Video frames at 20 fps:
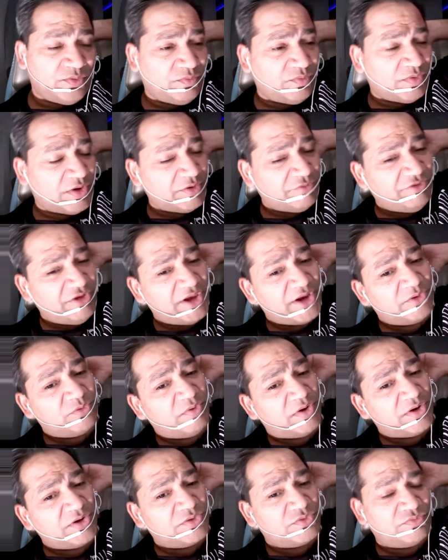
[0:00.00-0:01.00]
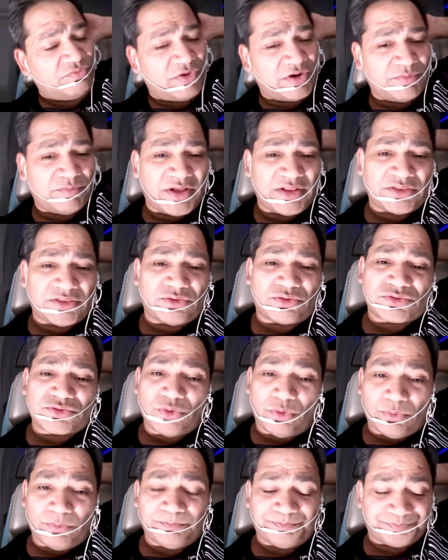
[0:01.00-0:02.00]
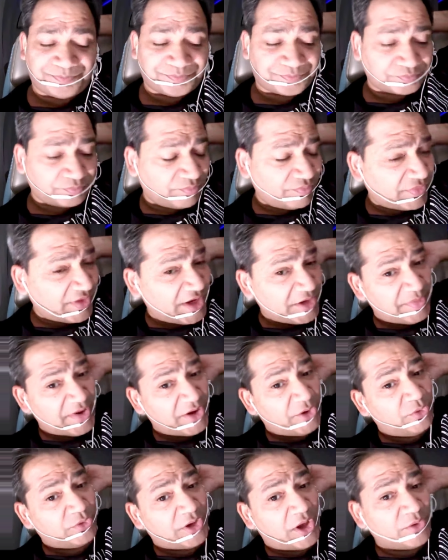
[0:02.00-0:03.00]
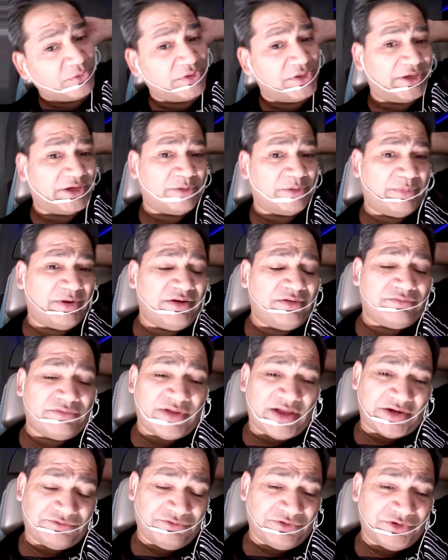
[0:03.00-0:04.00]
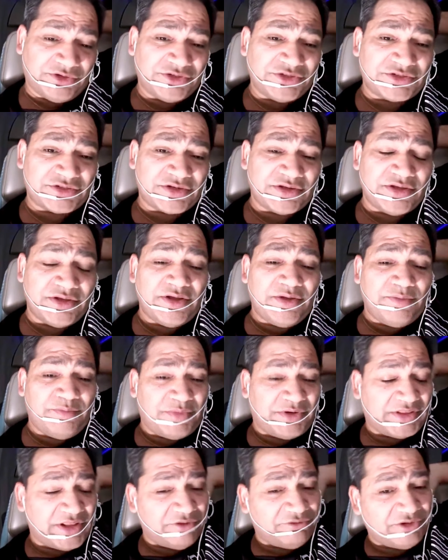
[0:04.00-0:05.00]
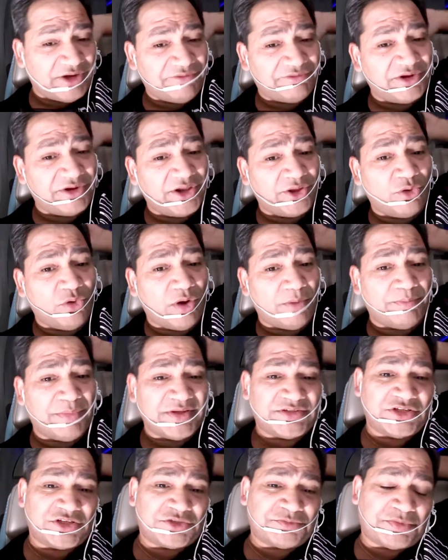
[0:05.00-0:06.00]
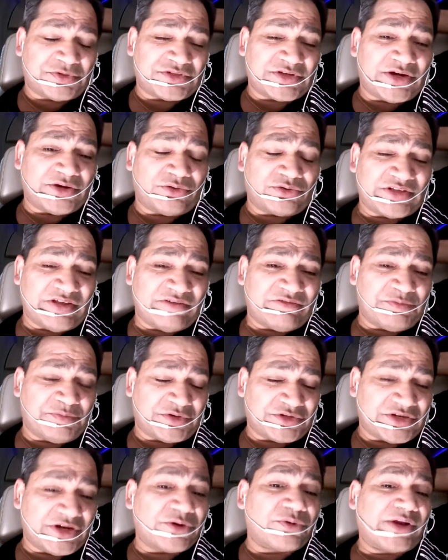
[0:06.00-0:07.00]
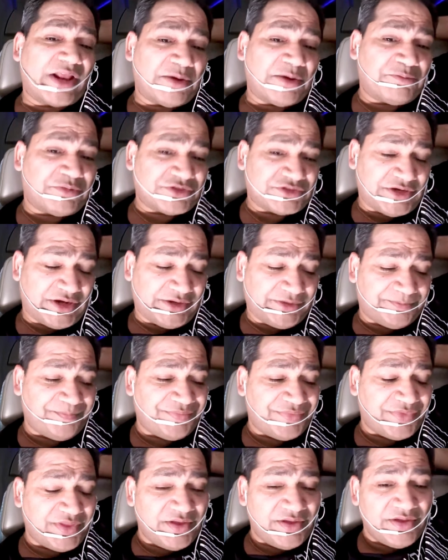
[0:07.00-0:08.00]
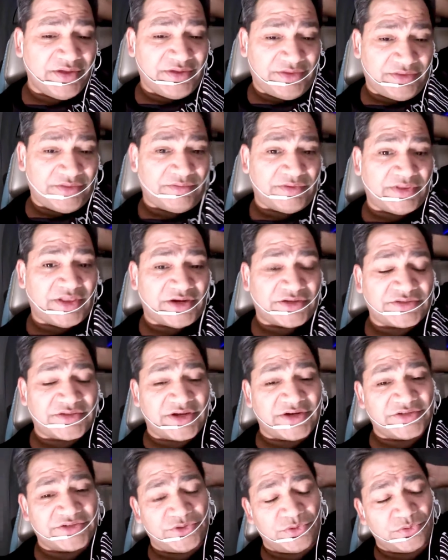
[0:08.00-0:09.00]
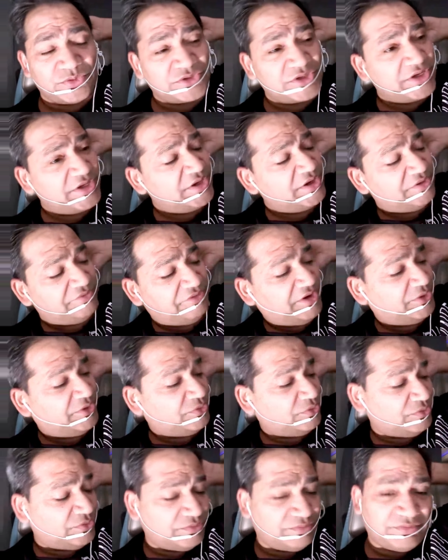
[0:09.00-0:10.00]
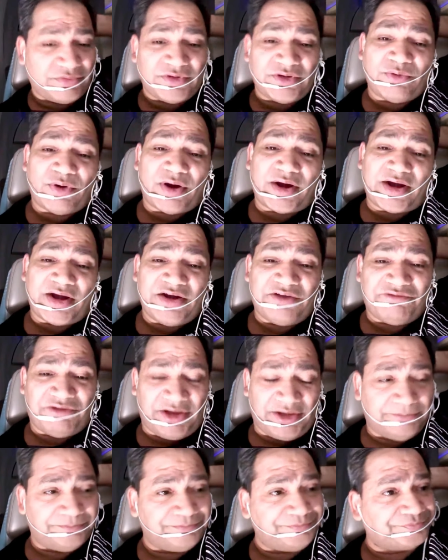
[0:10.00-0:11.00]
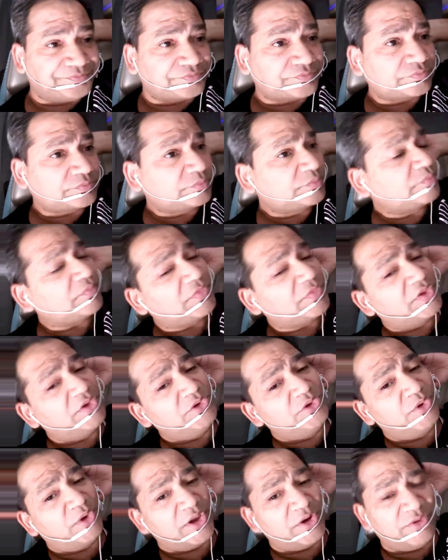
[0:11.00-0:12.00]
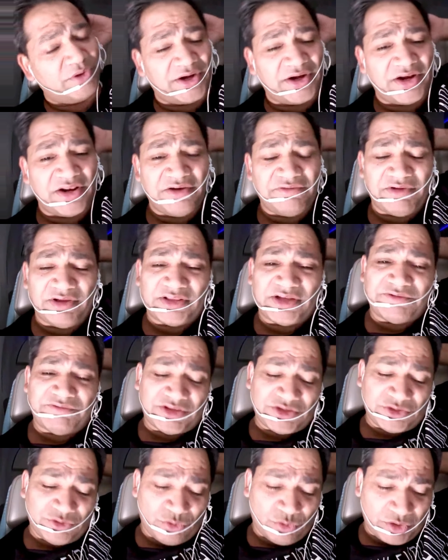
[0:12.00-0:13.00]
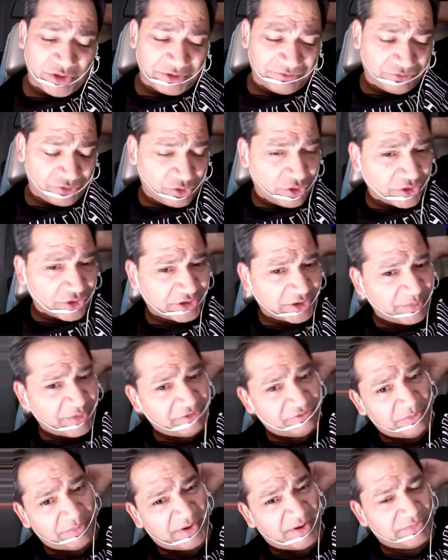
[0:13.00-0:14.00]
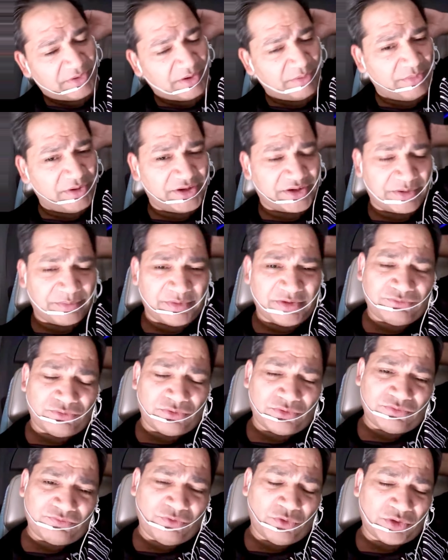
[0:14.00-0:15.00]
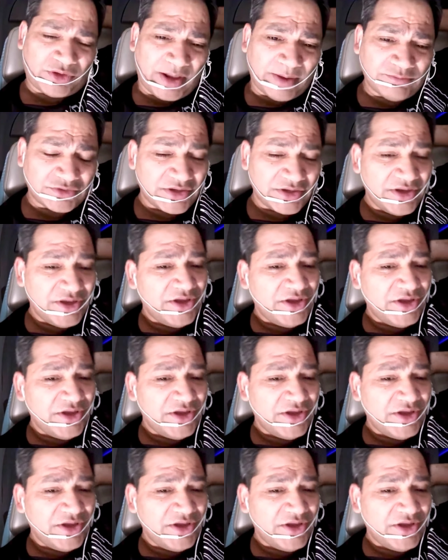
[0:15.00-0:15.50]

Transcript: 1 week, one month or so. It may go down a little bit at first, but then it will definitely go up by 6% or 7% or 10%. There is usually a way to, you know, identify. You cannot identify that whether you hold it for long term, it will become double, triple, 4 times.